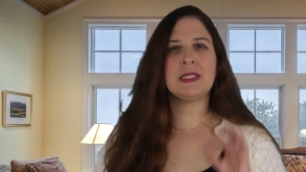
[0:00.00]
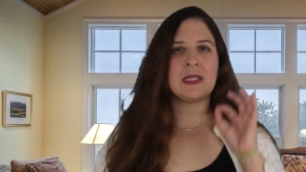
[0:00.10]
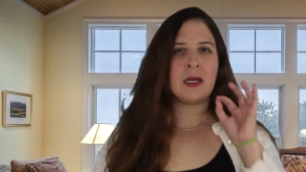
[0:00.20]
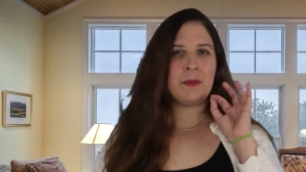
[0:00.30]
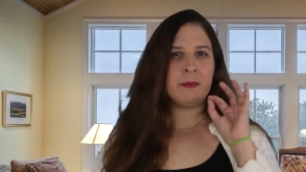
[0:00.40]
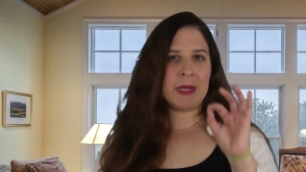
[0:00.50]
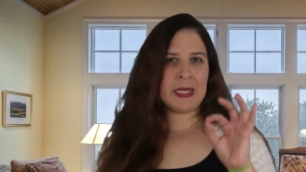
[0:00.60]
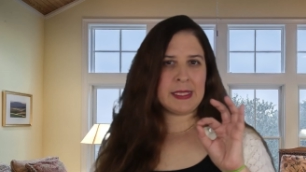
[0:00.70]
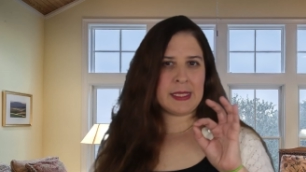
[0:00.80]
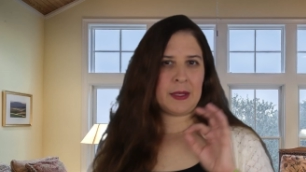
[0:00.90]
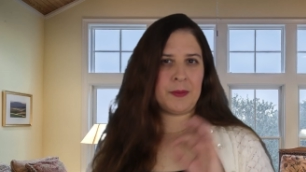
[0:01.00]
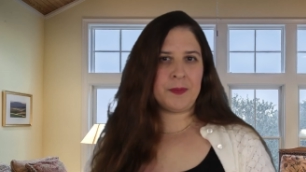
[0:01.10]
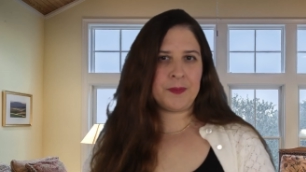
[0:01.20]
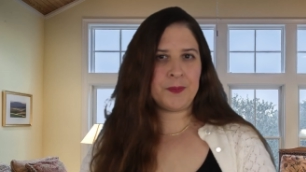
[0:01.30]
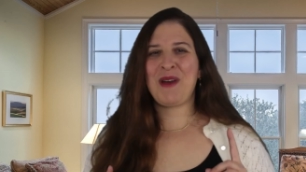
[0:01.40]
is amazing.
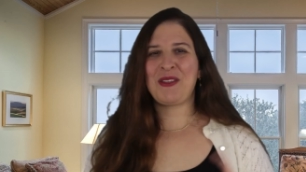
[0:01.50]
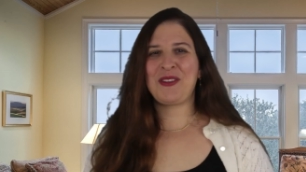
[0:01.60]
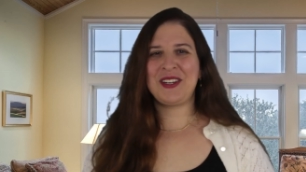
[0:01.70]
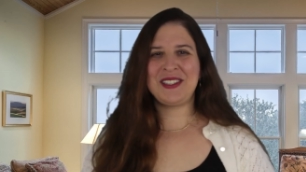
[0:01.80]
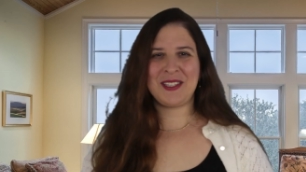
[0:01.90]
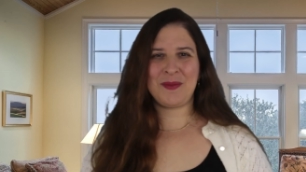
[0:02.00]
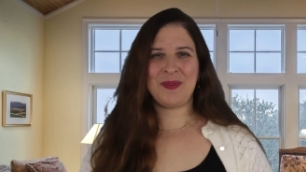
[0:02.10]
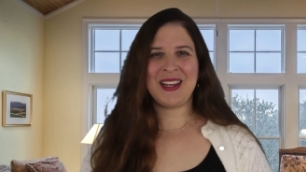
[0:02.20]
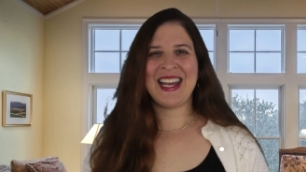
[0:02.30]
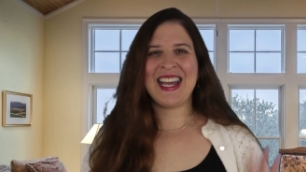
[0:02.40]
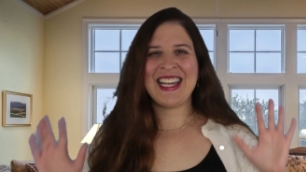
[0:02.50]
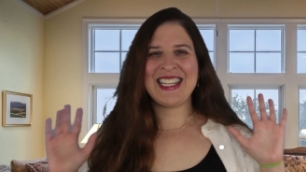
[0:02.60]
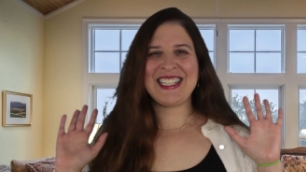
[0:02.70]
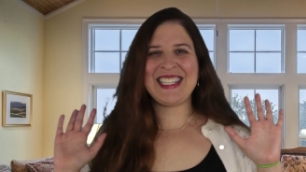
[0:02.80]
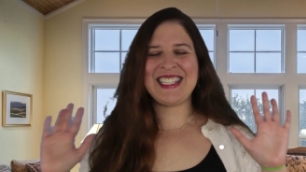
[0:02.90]
My third tip,
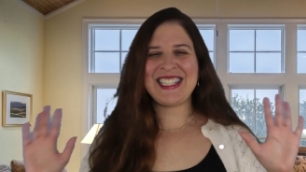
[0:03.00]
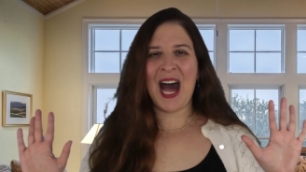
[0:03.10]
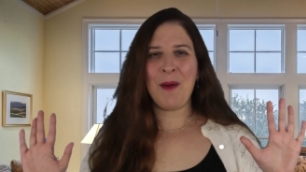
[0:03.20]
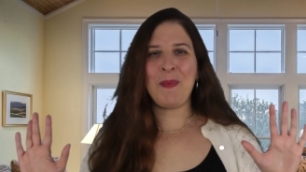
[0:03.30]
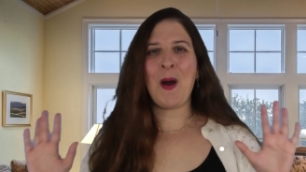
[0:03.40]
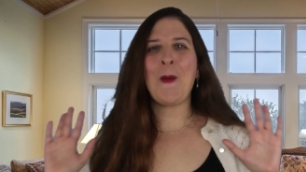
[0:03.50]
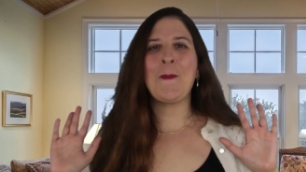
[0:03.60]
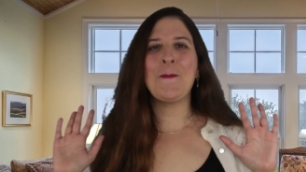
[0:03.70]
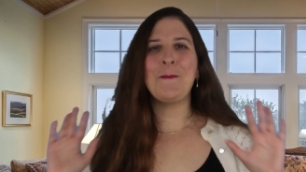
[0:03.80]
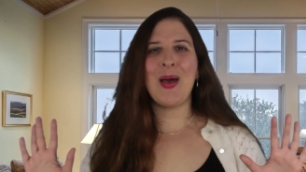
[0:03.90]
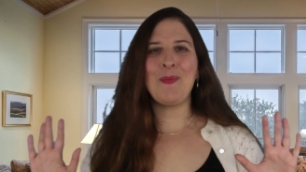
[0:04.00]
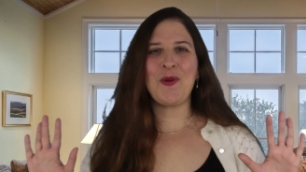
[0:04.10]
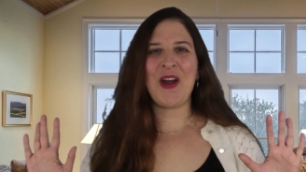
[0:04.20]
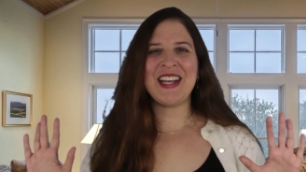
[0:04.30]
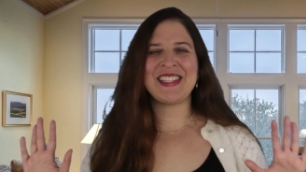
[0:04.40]
stop
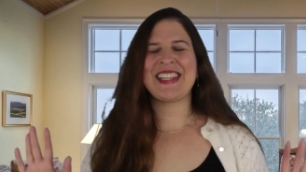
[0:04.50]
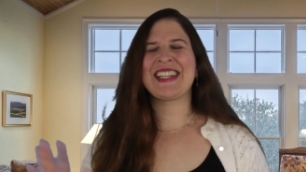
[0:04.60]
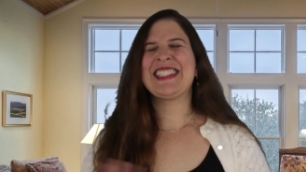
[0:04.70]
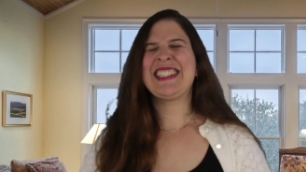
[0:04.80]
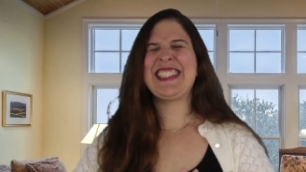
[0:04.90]
memorizing.